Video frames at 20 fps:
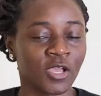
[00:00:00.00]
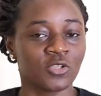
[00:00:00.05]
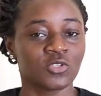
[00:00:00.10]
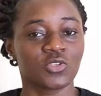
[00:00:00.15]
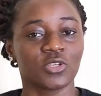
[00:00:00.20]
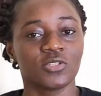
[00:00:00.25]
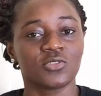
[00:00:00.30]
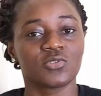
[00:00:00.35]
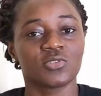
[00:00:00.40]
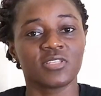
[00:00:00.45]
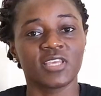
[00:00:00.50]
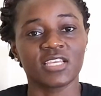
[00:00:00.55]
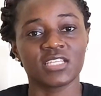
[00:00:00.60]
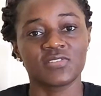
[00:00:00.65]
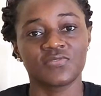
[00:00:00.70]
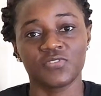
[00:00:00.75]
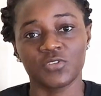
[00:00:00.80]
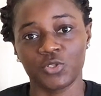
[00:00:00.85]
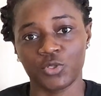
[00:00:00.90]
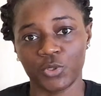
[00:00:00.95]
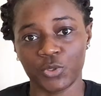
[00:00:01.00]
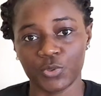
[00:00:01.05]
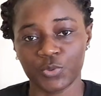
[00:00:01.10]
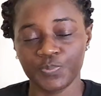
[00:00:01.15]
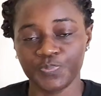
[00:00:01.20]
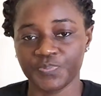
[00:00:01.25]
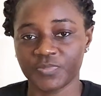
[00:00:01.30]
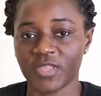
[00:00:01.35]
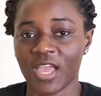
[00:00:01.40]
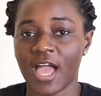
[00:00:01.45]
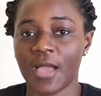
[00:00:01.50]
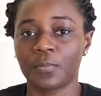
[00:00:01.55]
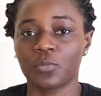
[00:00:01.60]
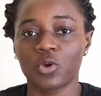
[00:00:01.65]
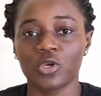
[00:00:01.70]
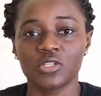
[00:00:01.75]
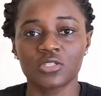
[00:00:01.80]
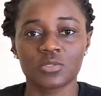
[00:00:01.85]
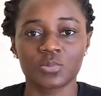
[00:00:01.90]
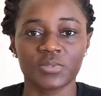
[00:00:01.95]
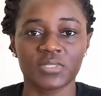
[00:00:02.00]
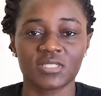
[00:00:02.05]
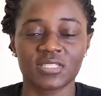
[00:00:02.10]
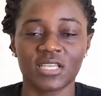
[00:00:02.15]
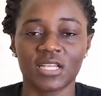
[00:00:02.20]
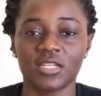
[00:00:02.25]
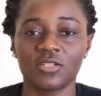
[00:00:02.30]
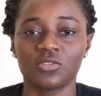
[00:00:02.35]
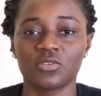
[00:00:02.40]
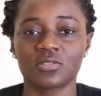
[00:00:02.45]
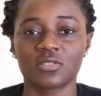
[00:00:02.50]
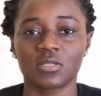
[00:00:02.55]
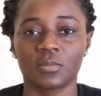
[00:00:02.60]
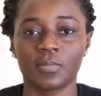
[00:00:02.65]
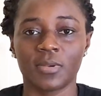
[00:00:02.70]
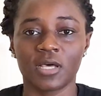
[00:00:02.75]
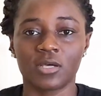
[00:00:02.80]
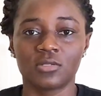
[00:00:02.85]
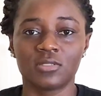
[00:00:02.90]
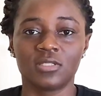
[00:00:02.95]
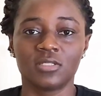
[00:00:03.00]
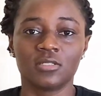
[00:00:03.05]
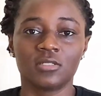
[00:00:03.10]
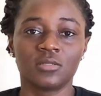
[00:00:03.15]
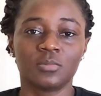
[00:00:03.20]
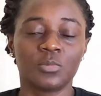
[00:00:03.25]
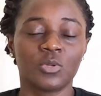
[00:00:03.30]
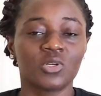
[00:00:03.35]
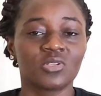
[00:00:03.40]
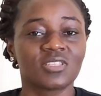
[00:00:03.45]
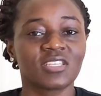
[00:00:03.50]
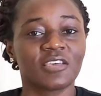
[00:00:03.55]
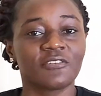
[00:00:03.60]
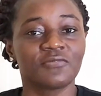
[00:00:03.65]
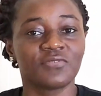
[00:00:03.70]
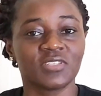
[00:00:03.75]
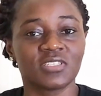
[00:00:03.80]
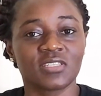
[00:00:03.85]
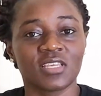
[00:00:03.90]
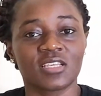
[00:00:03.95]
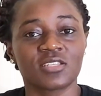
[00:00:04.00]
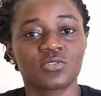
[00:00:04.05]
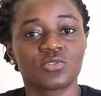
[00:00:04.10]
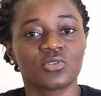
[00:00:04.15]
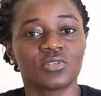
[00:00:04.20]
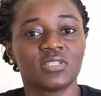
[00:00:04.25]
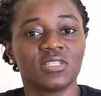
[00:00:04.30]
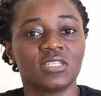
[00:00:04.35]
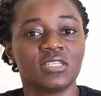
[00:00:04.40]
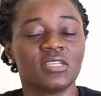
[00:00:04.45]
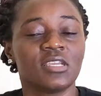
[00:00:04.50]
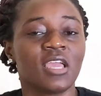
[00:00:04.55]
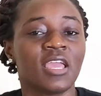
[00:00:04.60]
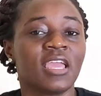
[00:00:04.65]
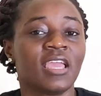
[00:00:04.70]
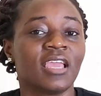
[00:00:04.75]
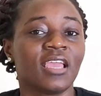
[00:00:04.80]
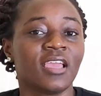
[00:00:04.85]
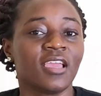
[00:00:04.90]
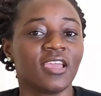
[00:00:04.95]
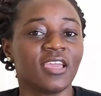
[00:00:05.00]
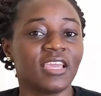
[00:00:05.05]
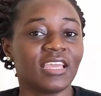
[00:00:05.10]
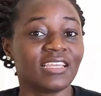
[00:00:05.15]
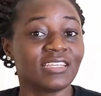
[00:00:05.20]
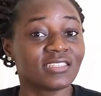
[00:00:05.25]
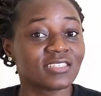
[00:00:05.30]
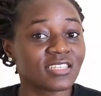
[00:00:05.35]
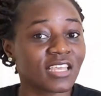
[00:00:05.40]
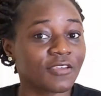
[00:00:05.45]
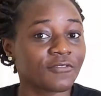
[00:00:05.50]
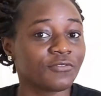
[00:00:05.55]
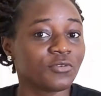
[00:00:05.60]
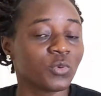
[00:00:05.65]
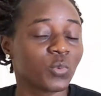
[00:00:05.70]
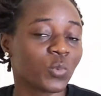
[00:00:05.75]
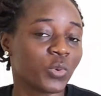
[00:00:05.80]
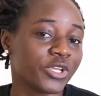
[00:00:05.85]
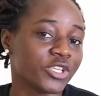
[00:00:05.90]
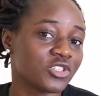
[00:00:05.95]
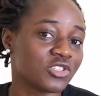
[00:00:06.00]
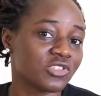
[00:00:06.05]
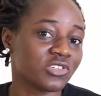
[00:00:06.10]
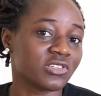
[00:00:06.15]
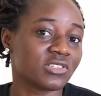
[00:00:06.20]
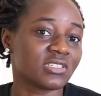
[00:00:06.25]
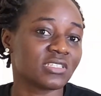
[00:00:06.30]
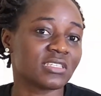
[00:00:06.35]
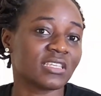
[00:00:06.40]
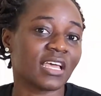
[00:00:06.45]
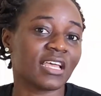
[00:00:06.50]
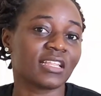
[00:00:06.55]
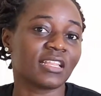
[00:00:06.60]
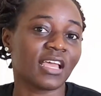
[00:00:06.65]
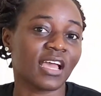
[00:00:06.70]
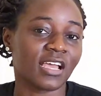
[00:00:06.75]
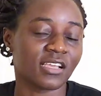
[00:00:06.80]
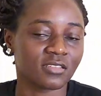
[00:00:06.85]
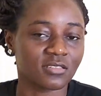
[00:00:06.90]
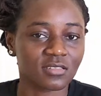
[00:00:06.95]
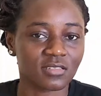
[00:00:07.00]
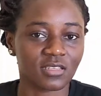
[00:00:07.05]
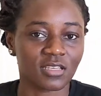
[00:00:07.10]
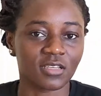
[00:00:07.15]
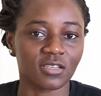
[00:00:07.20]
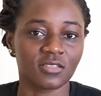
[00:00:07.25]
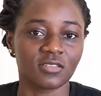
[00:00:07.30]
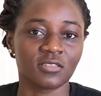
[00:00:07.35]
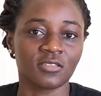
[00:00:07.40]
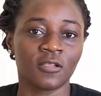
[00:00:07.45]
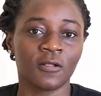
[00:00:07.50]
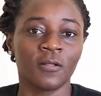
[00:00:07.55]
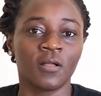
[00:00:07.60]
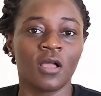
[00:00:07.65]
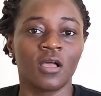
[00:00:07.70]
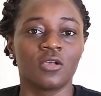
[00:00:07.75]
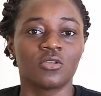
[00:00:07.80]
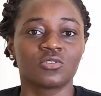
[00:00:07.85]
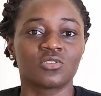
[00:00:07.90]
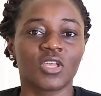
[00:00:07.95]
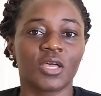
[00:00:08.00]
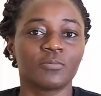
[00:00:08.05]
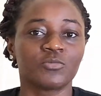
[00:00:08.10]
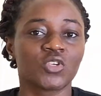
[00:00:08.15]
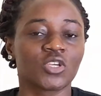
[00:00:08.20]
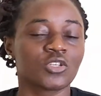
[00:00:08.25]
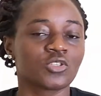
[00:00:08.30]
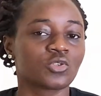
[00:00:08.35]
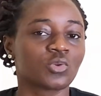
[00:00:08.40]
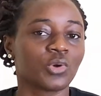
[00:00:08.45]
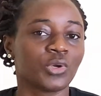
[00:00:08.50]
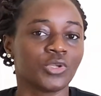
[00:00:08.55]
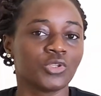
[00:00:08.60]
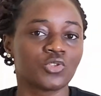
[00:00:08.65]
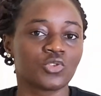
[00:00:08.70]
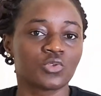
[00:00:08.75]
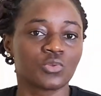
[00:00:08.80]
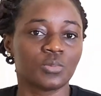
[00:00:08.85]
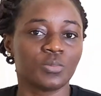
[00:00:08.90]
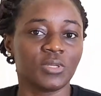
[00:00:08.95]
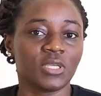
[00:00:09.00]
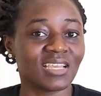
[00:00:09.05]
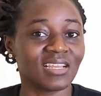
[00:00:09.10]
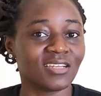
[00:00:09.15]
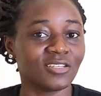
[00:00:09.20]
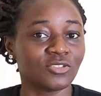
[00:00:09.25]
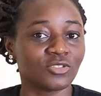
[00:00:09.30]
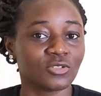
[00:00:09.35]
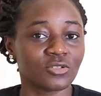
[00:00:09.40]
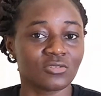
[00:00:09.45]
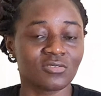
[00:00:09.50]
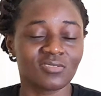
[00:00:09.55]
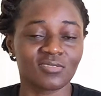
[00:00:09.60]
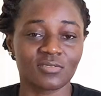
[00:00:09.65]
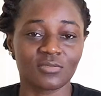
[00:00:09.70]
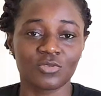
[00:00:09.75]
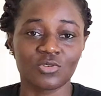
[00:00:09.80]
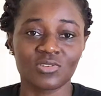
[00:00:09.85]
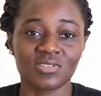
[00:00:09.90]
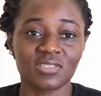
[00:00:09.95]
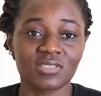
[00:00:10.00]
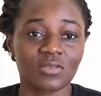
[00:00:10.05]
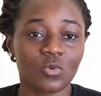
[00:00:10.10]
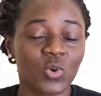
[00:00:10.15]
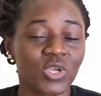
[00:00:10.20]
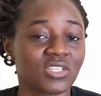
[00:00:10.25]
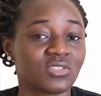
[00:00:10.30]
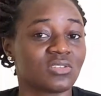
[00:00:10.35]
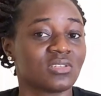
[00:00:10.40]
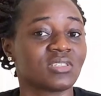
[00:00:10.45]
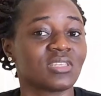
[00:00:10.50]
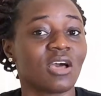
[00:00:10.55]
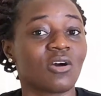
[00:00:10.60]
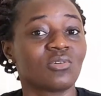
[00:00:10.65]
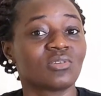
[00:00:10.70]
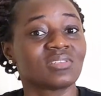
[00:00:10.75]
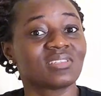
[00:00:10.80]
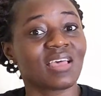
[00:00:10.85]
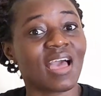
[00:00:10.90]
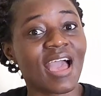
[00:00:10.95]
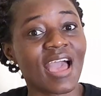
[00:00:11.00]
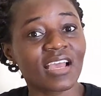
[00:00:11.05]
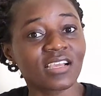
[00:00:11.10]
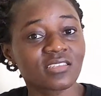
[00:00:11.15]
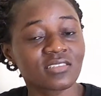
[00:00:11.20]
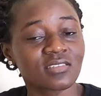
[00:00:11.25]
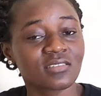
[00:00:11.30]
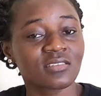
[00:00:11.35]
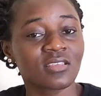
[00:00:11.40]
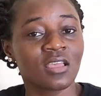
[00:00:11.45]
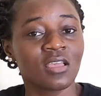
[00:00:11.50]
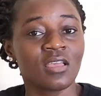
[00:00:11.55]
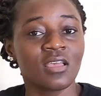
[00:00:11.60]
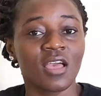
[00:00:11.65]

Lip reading: So in today's video, I'm going to be telling us about the Malta visa study interview questions and answers. So I'm just going to be telling us those questions I was asked,